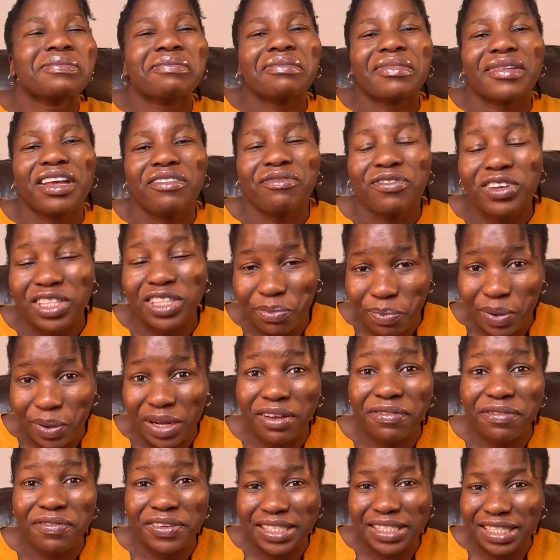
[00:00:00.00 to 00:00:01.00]
for the
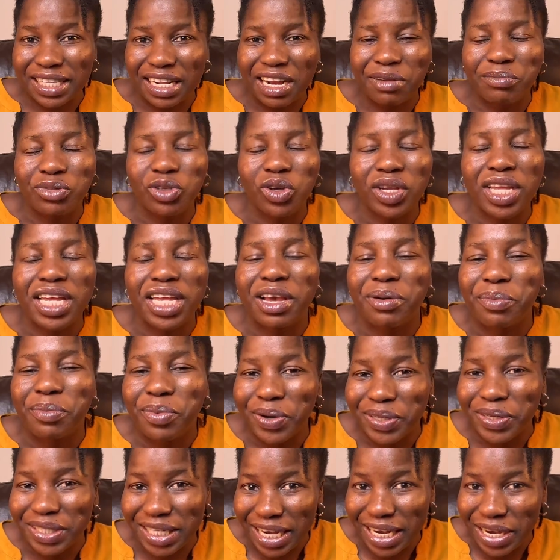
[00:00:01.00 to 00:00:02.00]
benefits that I'm talking
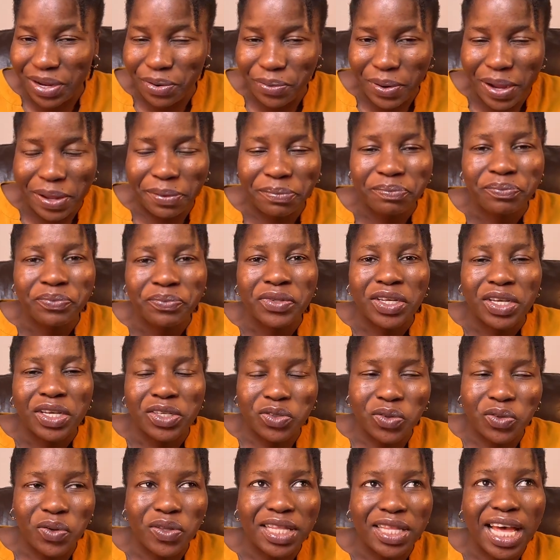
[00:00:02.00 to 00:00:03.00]
about anyway.
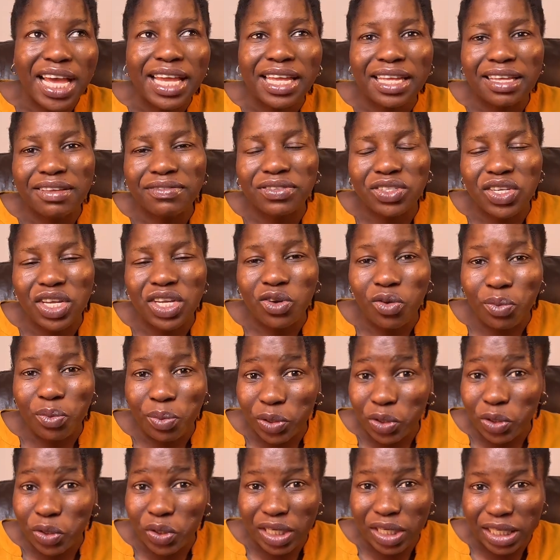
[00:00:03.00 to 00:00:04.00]
So that gives you an
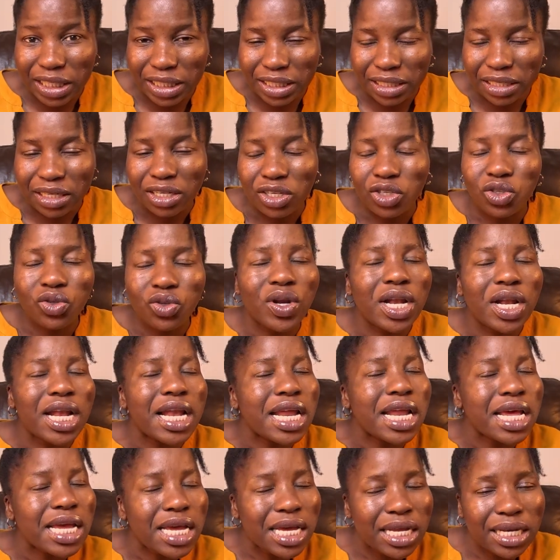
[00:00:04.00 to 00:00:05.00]
opportunity to
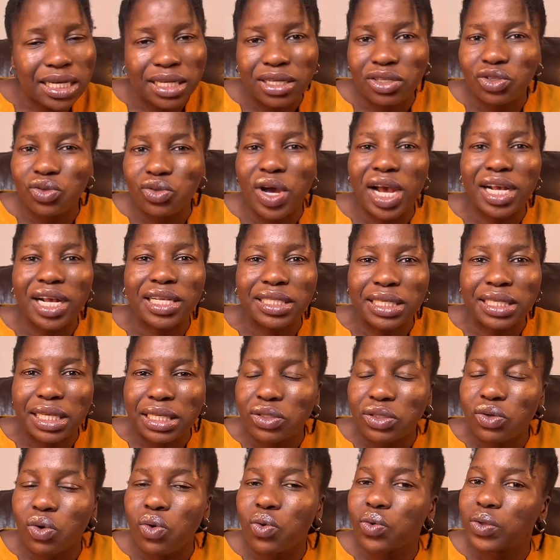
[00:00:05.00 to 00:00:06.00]
learn, to
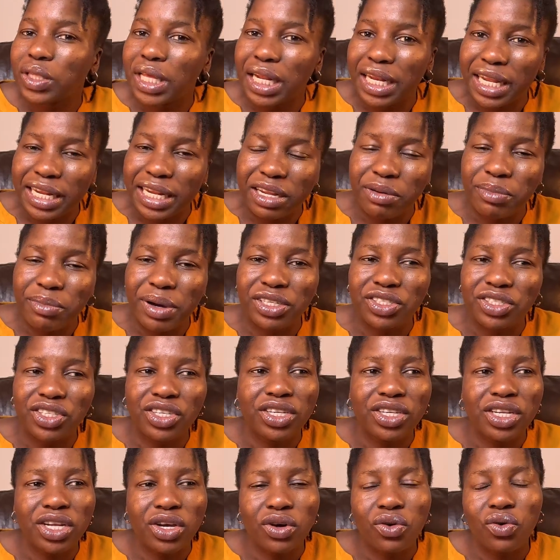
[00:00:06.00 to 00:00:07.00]
access all the learning
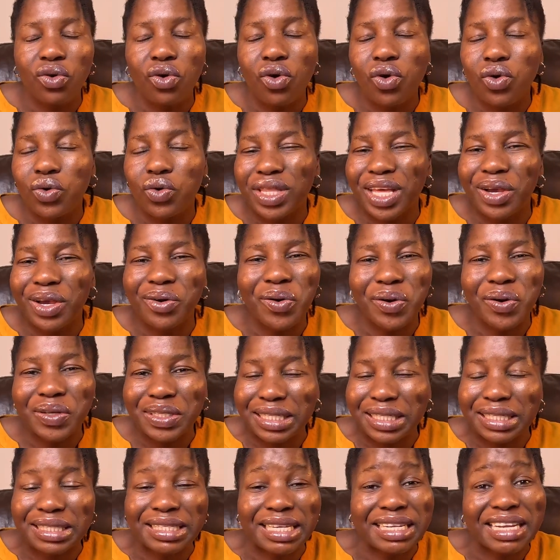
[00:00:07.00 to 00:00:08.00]
material, all the
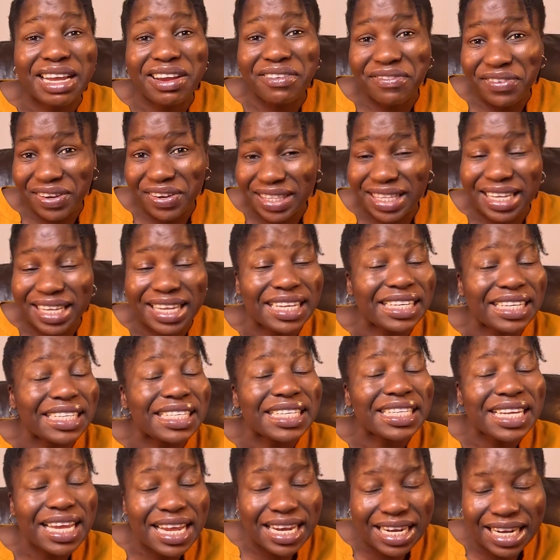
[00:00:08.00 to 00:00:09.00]
courses and everything
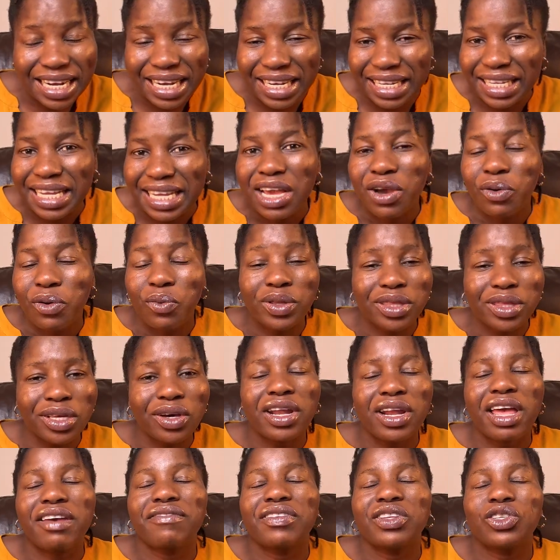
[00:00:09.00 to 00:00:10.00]
internally
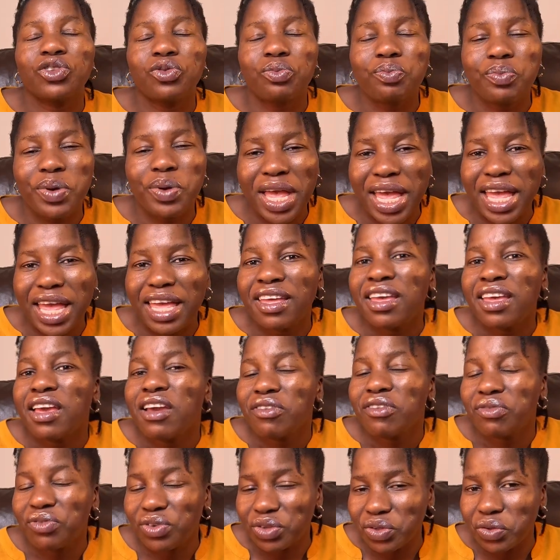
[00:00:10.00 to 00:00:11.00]
without having to pay
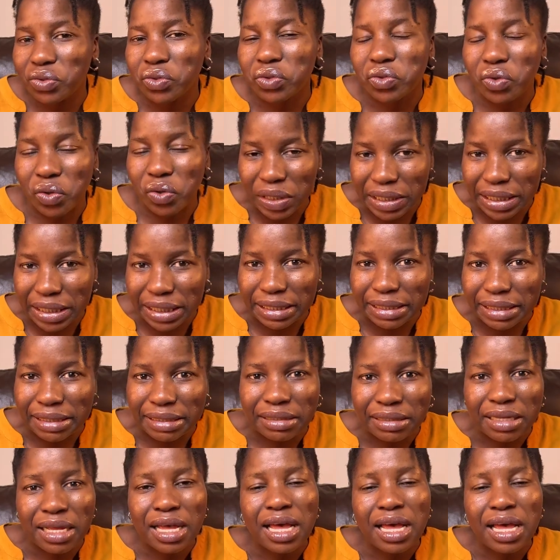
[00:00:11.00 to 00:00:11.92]
for those courses.